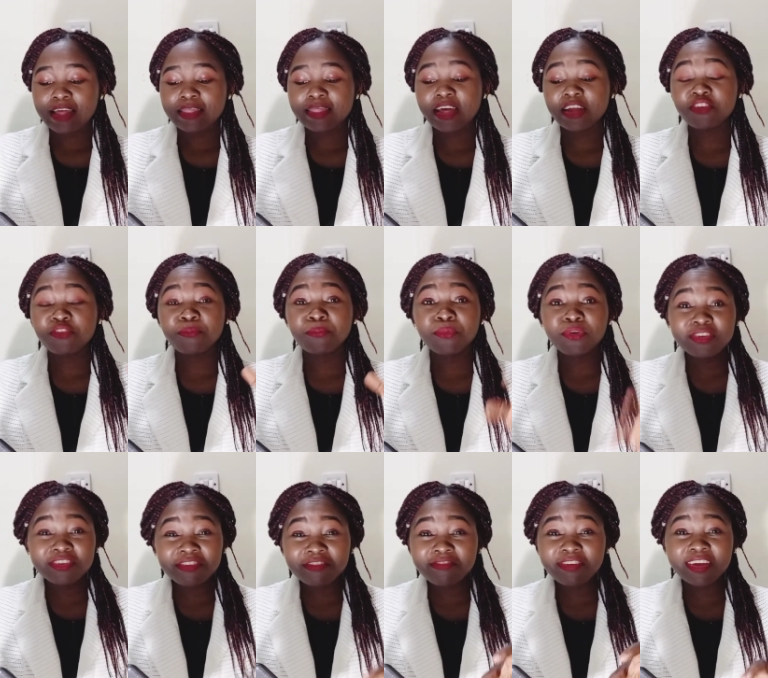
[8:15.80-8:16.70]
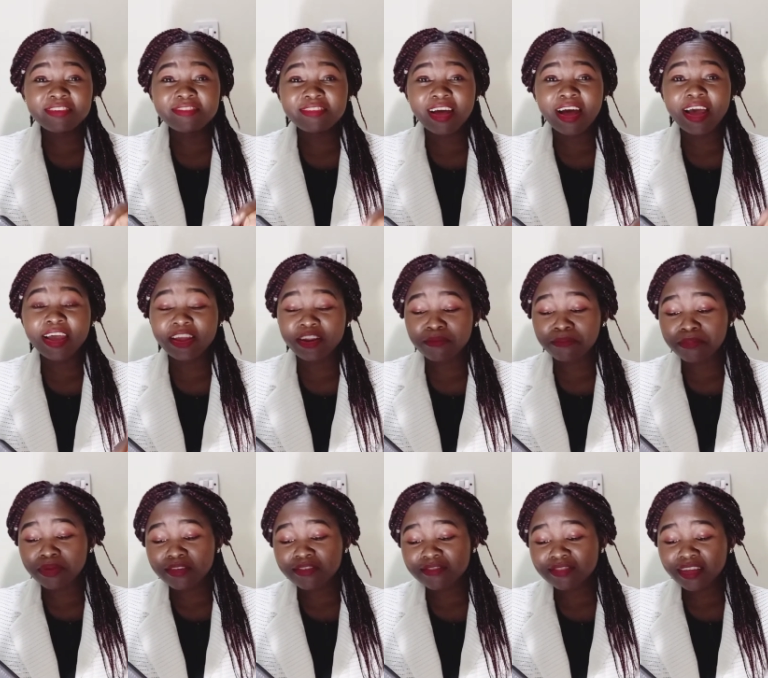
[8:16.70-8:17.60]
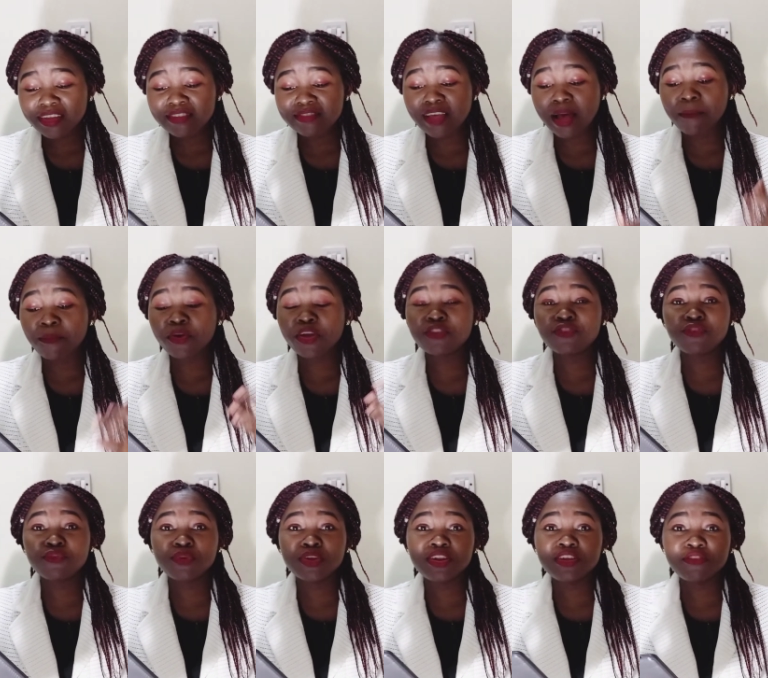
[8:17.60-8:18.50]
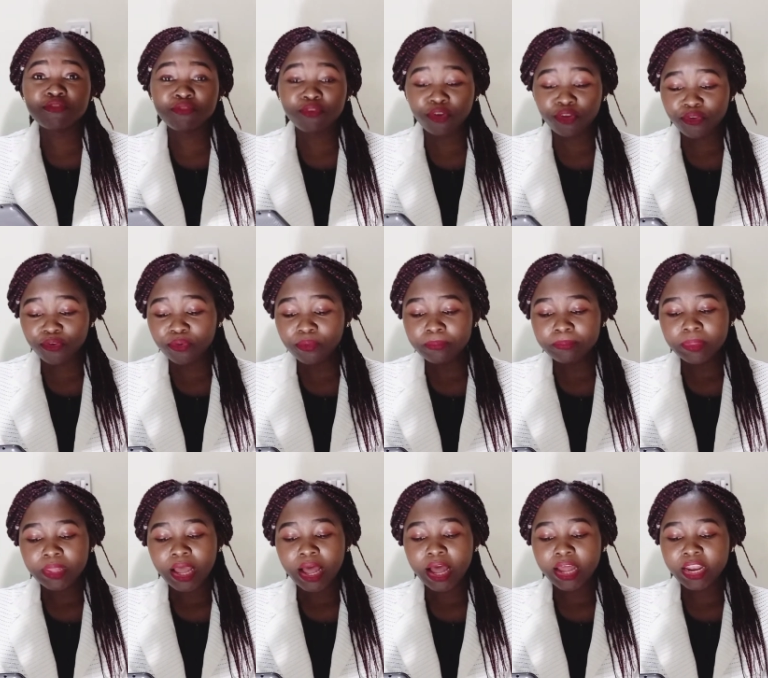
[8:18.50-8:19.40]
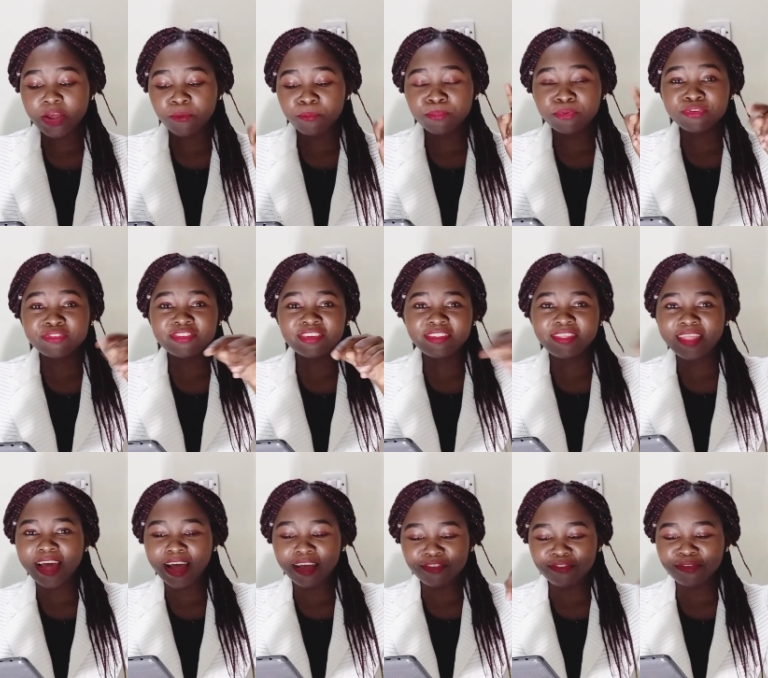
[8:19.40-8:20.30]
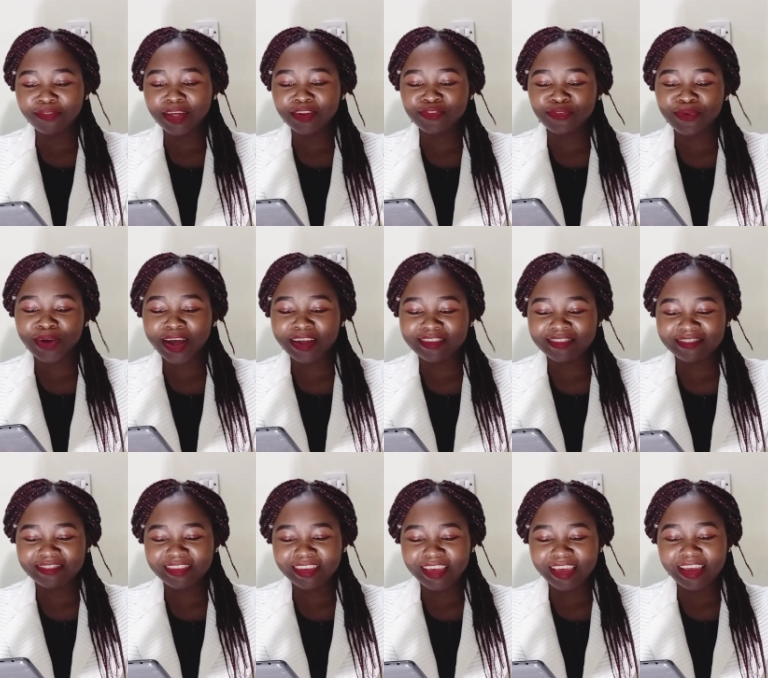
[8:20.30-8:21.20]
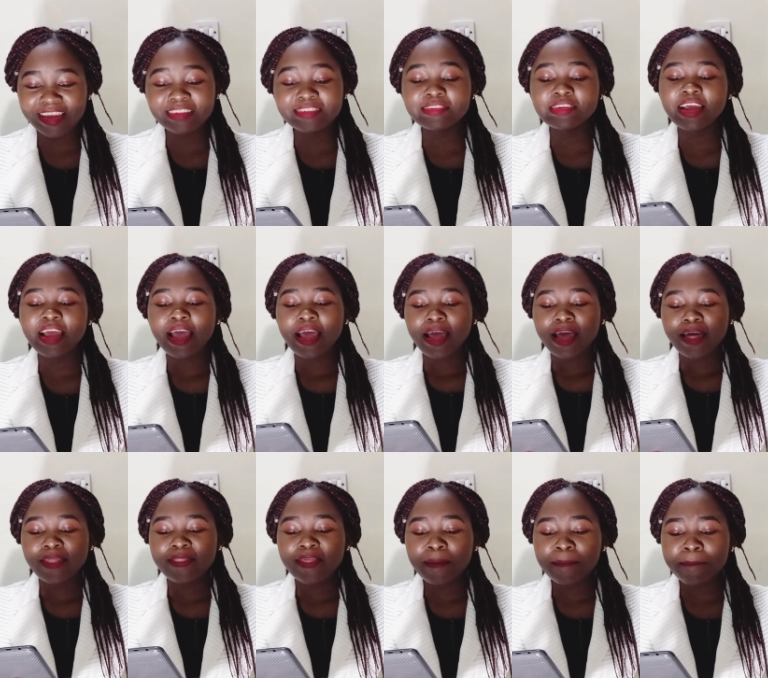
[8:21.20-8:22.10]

that motivates her in business, I'm going to read it for you, and I'll put it there so that you can see it. The